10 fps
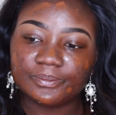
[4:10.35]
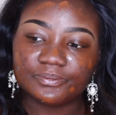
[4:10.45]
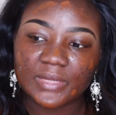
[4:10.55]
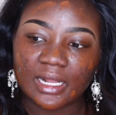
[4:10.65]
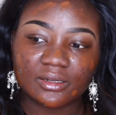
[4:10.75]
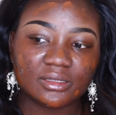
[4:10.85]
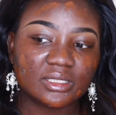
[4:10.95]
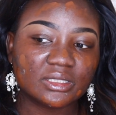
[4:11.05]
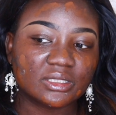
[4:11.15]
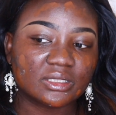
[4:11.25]
I don't
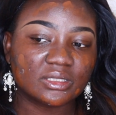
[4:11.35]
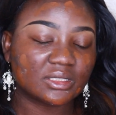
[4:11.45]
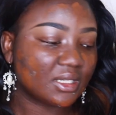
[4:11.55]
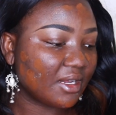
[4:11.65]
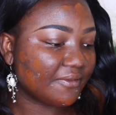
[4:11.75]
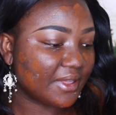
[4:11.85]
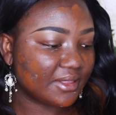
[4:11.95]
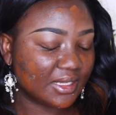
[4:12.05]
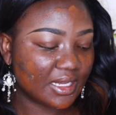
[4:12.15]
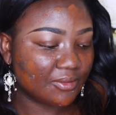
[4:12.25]
think this is enough. I
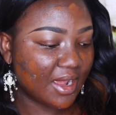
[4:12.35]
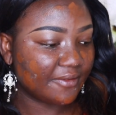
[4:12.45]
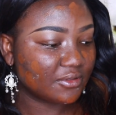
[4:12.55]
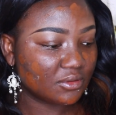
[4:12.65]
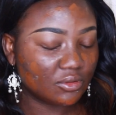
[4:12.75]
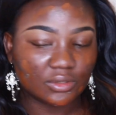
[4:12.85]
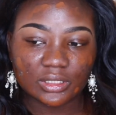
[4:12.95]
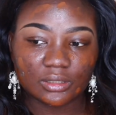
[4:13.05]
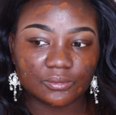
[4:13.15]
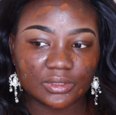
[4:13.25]
think I will have to go
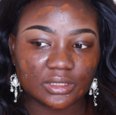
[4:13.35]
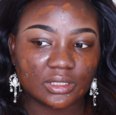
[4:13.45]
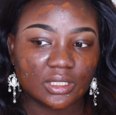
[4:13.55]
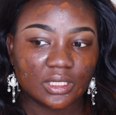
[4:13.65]
in with